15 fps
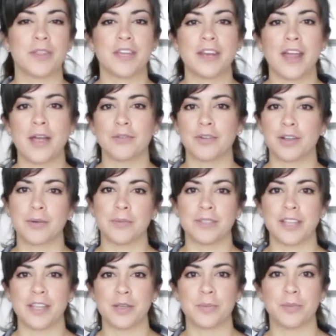then I
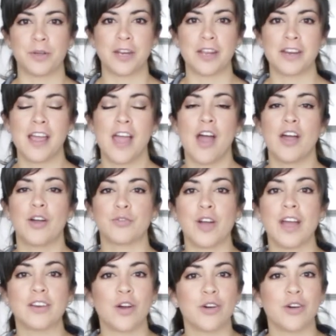recommend that you put it right